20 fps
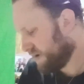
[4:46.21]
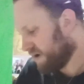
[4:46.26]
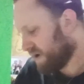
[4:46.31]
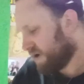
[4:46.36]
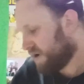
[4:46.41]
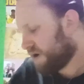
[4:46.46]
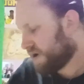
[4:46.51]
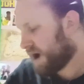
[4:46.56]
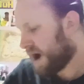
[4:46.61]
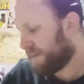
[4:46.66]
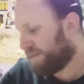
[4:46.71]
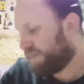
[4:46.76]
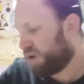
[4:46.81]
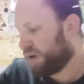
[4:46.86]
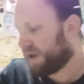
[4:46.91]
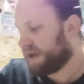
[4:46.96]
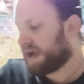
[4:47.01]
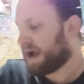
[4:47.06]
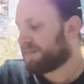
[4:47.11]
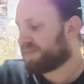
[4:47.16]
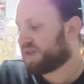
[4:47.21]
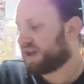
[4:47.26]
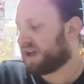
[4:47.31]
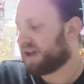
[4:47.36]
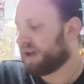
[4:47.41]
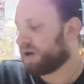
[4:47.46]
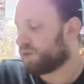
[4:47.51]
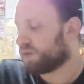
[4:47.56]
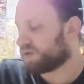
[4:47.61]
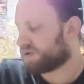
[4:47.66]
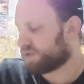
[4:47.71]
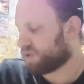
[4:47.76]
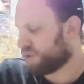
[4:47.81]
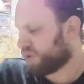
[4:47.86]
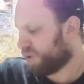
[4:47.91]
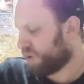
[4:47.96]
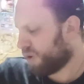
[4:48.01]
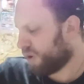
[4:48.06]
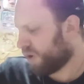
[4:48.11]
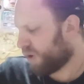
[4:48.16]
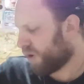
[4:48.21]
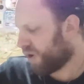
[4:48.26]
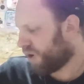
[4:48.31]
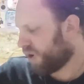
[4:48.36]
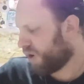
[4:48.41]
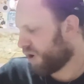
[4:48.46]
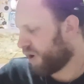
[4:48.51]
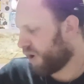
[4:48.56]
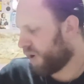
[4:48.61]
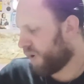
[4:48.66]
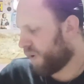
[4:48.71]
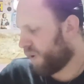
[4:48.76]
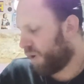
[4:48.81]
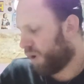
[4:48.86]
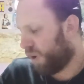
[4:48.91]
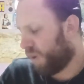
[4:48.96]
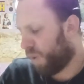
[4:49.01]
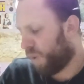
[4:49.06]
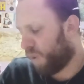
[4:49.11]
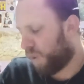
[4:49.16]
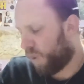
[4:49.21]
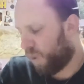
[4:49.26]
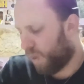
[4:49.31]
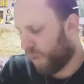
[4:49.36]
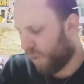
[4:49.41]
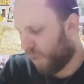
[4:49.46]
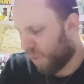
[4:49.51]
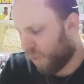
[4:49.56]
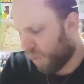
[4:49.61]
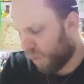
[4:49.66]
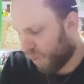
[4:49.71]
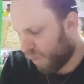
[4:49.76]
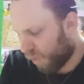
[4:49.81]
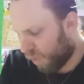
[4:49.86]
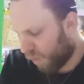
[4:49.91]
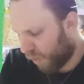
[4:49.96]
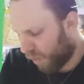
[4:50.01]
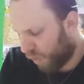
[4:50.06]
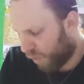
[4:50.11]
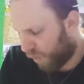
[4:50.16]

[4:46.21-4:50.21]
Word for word: all right, pulling up the hilt. Oh, oh, oh, oh.